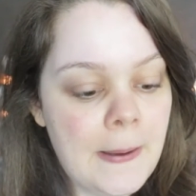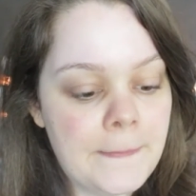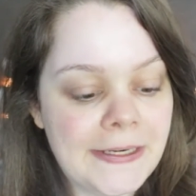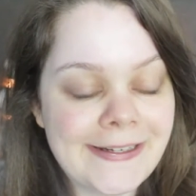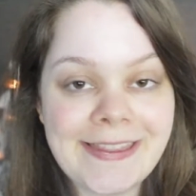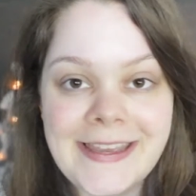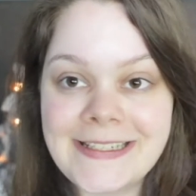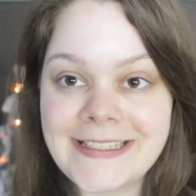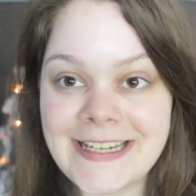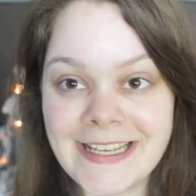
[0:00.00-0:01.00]
but
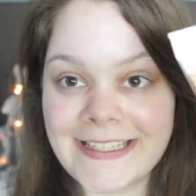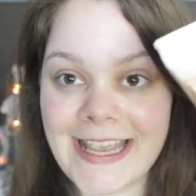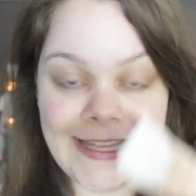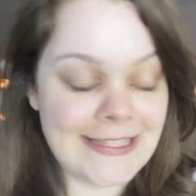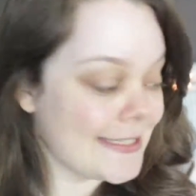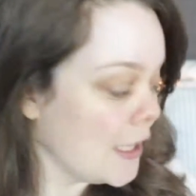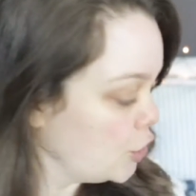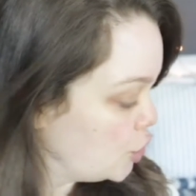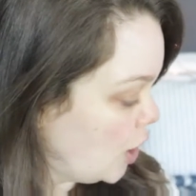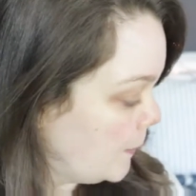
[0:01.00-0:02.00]
that does its
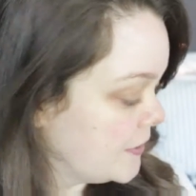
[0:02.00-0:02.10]
job.